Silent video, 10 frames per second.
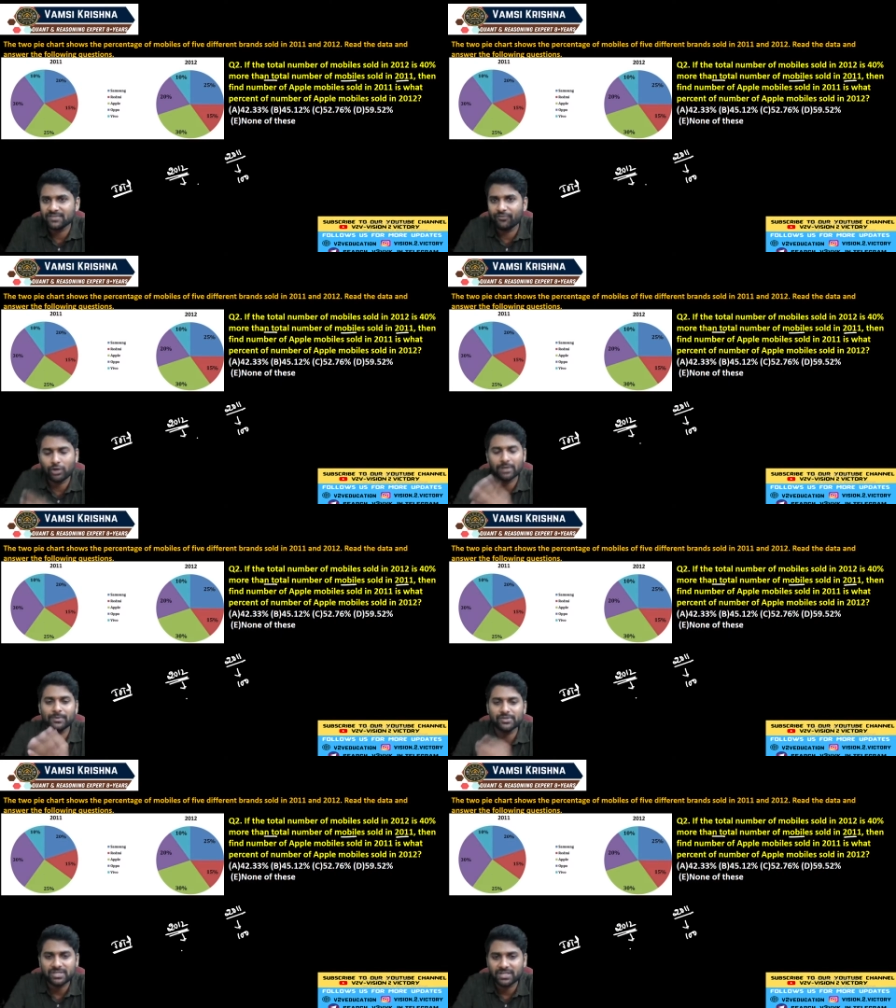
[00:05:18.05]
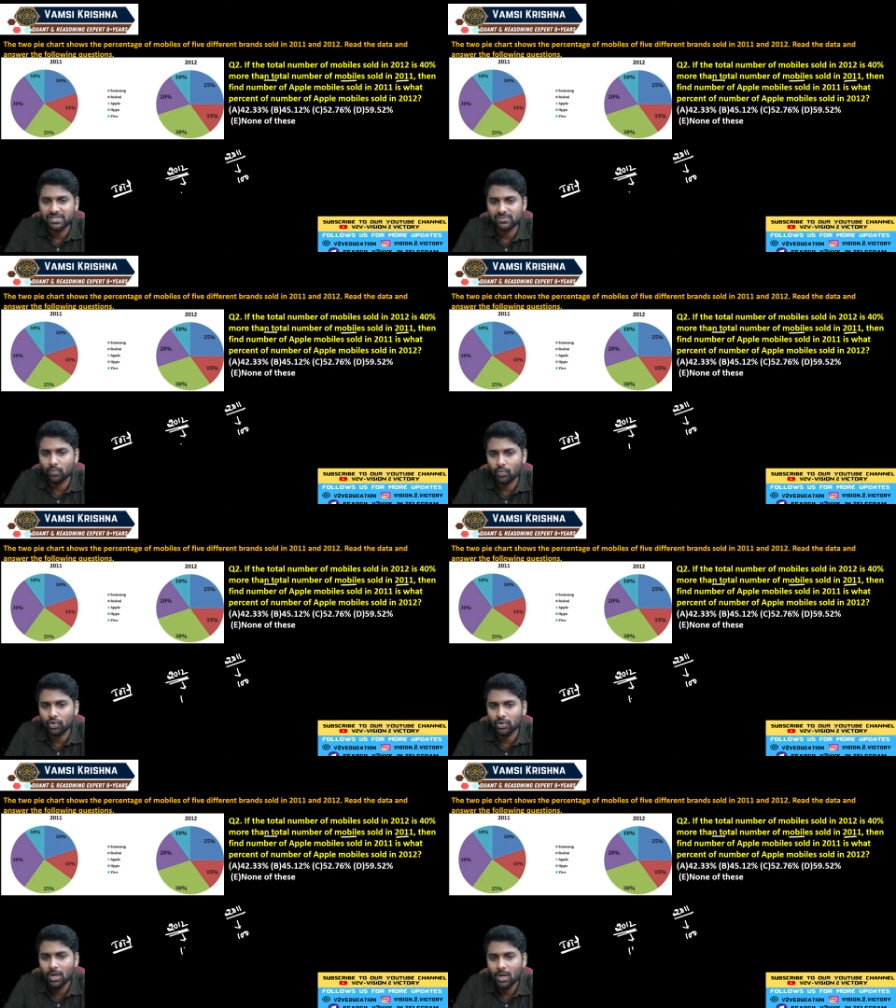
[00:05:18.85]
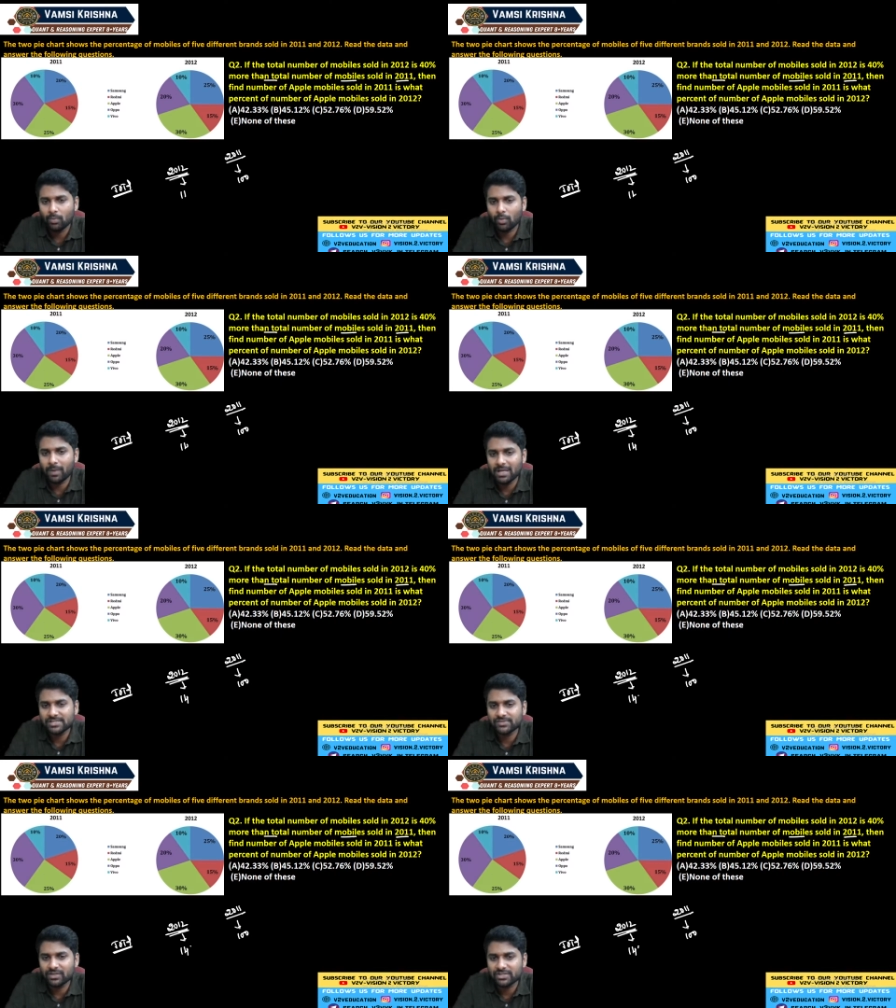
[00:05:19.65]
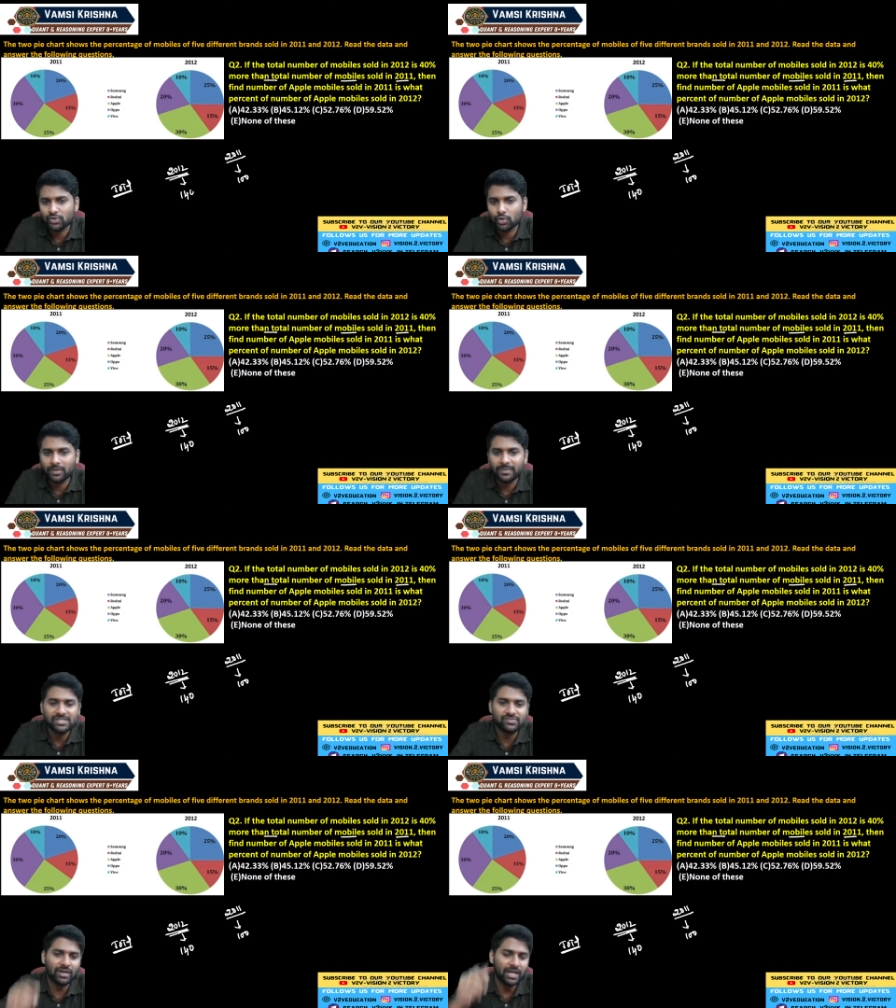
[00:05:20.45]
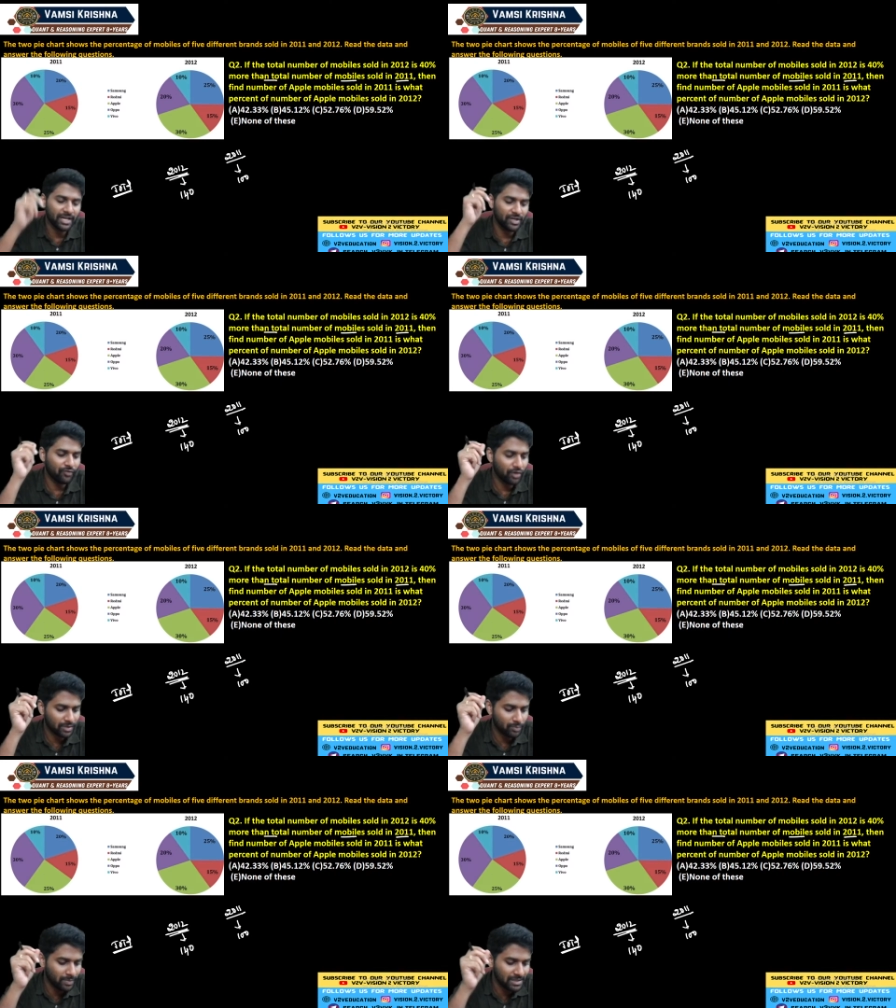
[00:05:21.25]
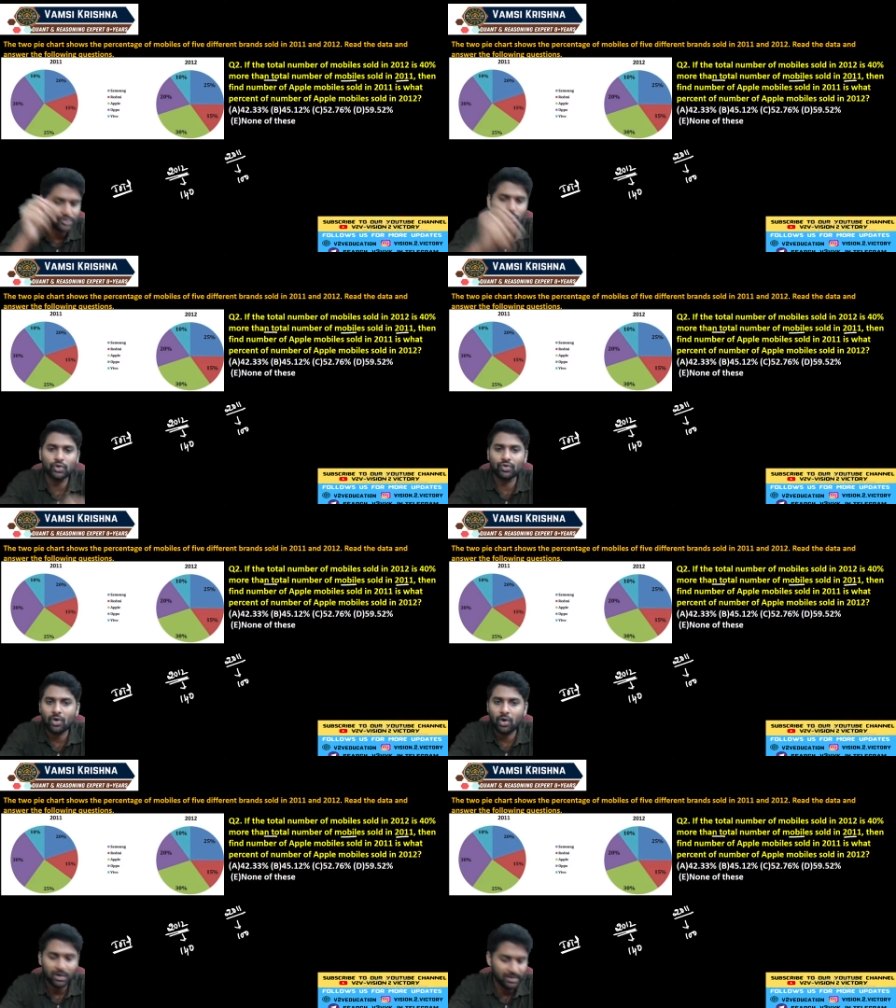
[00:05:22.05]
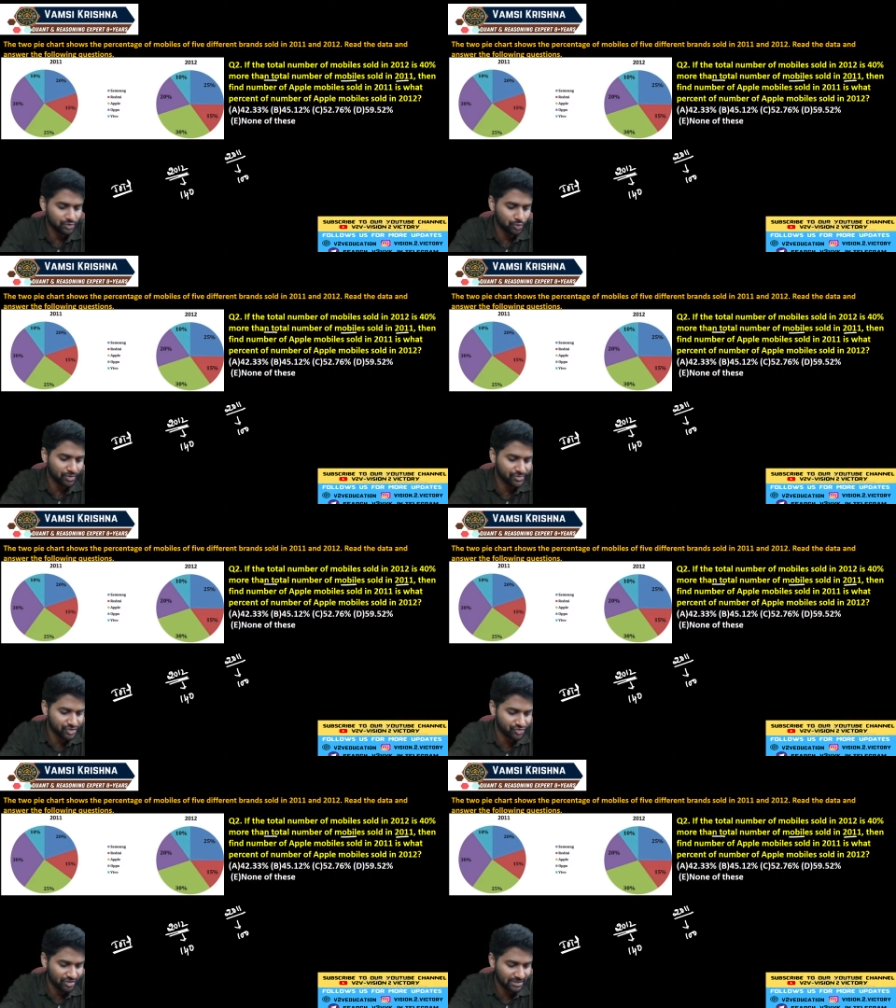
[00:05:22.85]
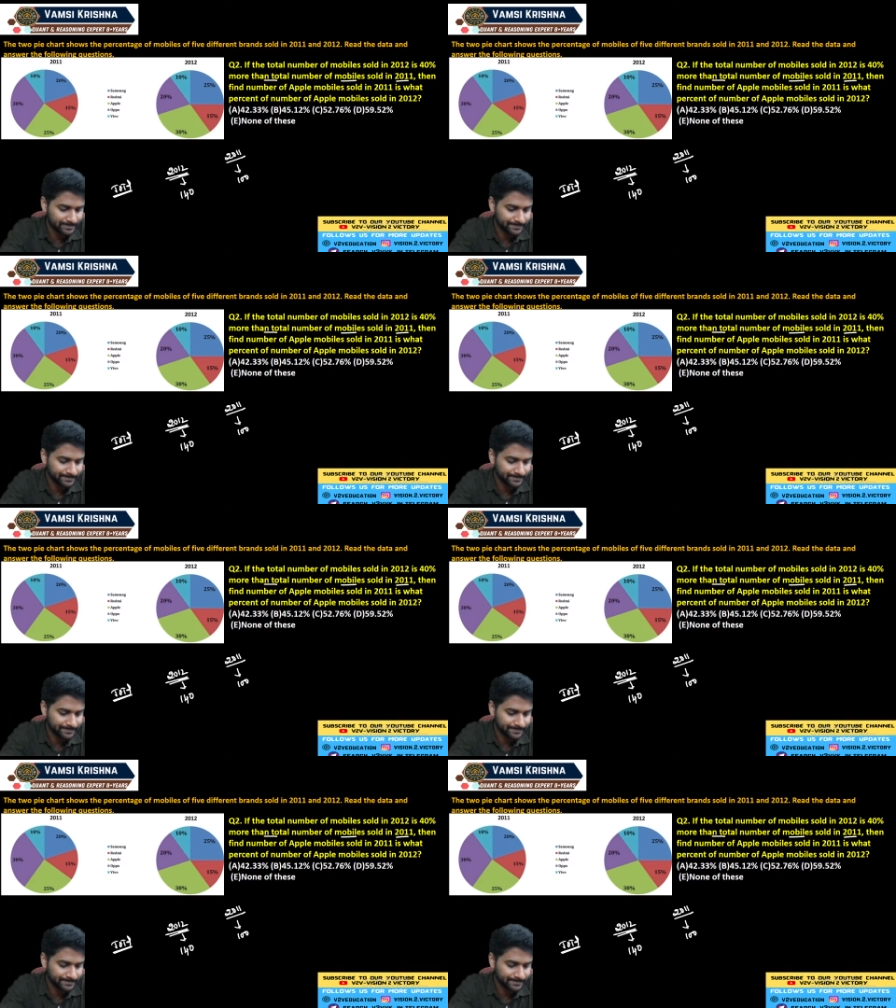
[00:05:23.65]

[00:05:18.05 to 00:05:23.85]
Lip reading: 40% is more mobiles were sold means 140 mobiles sold on 2012.